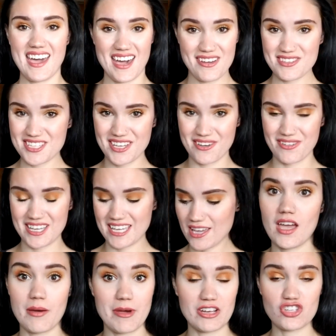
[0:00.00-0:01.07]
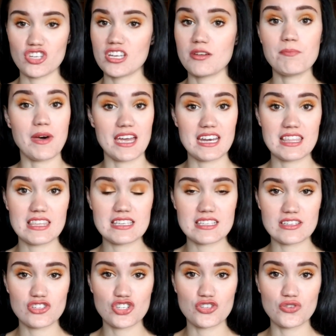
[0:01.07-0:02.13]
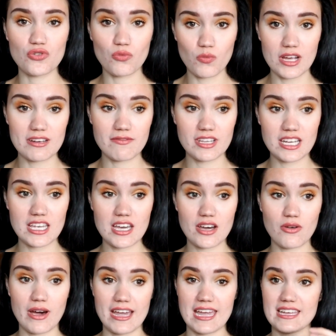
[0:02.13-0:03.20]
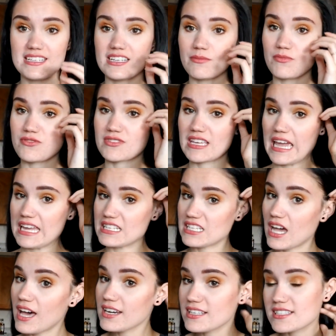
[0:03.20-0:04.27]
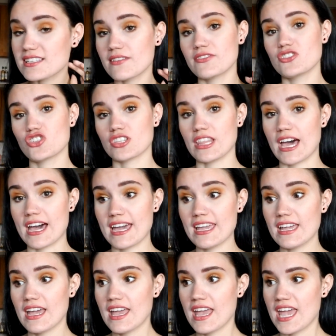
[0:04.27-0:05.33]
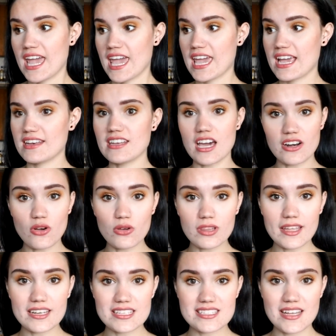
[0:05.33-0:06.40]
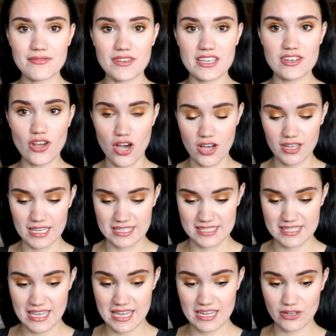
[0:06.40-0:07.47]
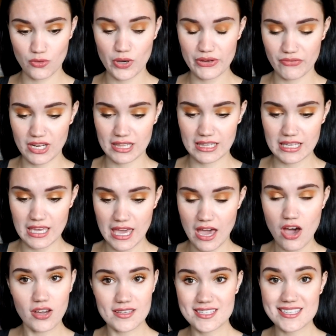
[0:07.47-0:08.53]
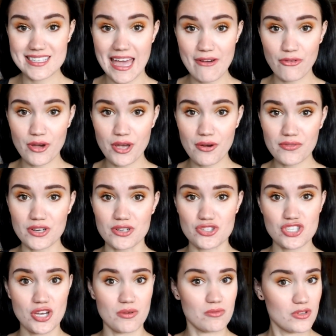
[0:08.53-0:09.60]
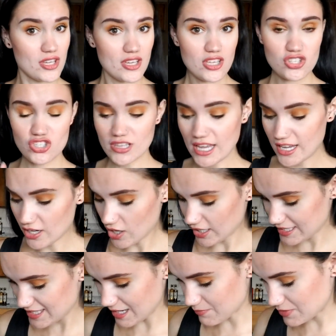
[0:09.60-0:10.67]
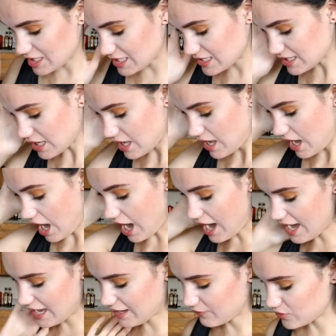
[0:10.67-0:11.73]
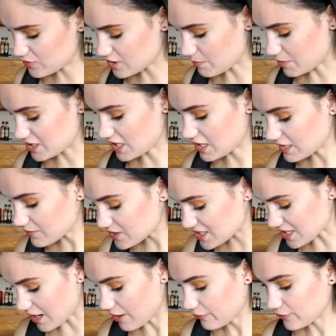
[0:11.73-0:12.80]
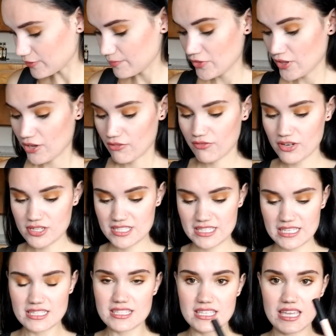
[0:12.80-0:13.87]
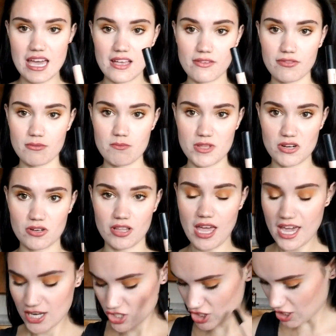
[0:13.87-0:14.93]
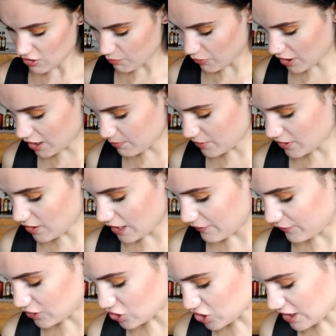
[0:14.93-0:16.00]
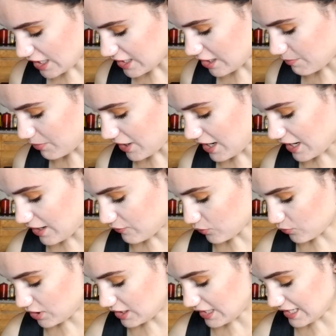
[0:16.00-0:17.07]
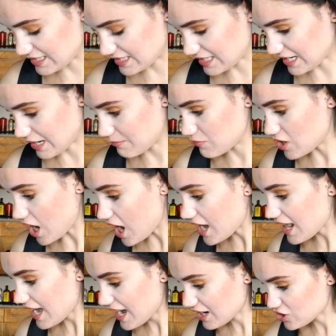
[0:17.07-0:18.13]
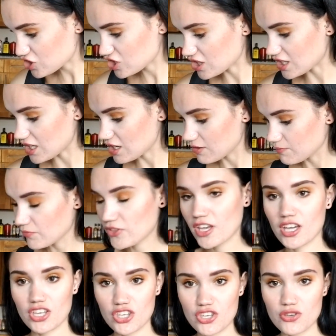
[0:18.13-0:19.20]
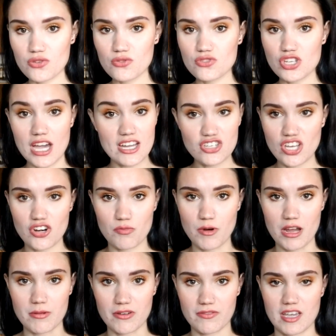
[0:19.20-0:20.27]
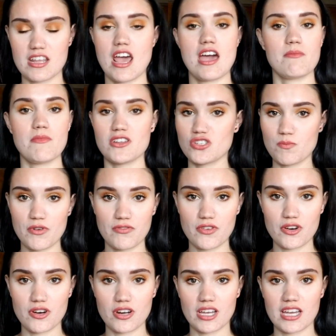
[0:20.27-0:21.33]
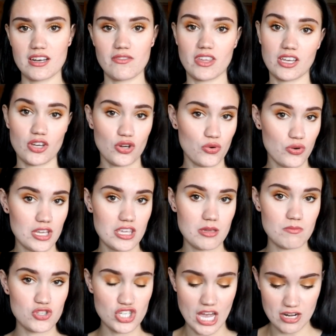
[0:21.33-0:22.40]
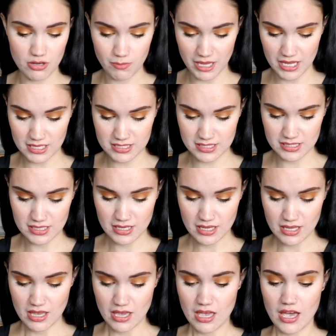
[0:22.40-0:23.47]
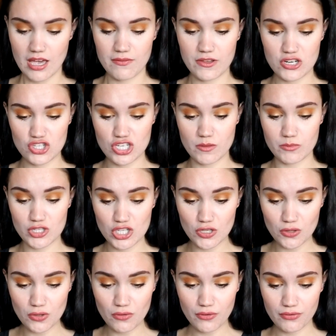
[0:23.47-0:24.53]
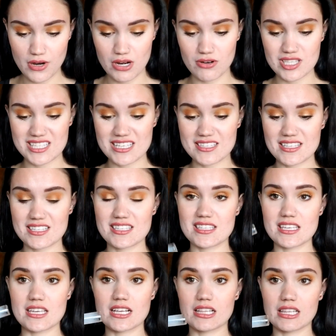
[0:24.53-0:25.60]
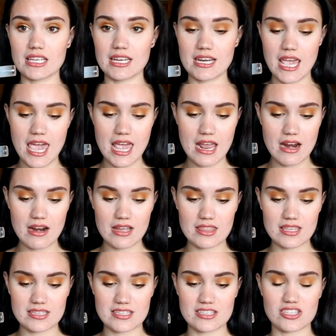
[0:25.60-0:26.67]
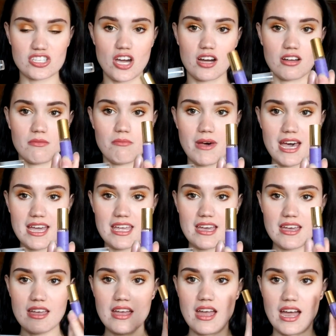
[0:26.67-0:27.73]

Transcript: How's it going? I'm actually combining these into one video. I ended up using a ton of stuff in July and not a whole lot of stuff in August. And quite frankly, August is halfway over. So July and August empties, I have used up a ton of stuff. First is the e.l.f. Mineral Eyeshadow Primer. I finished that up. I've realized that I'm not actually a huge eyeshadow primer fan. I much prefer kind of like a cream shadow base. I finished up 2 fragrances. This is the Clean Air and this is Takamaya.